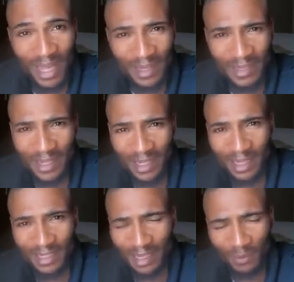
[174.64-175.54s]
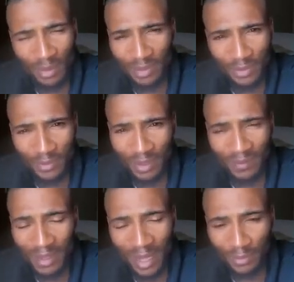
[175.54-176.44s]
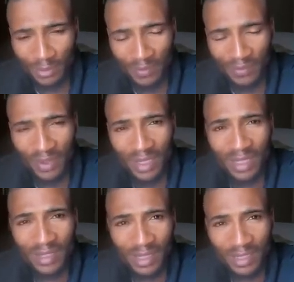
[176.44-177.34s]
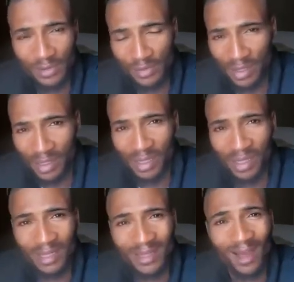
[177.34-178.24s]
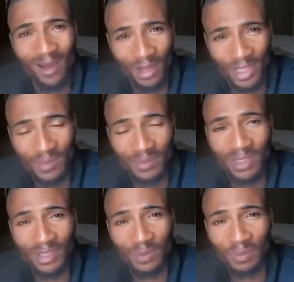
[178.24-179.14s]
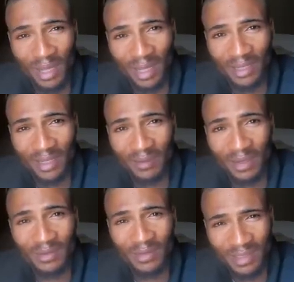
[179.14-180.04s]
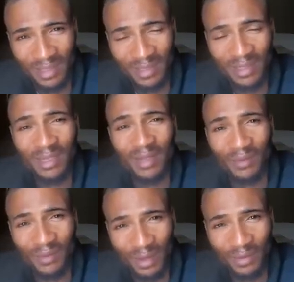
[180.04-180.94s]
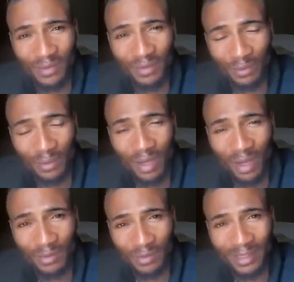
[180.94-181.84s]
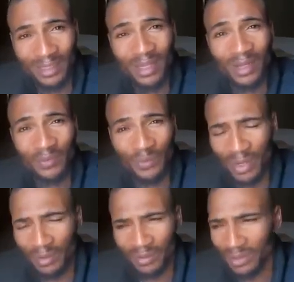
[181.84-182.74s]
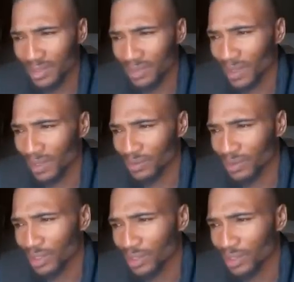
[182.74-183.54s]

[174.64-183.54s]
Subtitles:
earlier that I wanted to travel out of the country. They asked me to pay about 6,300 riyal. That's about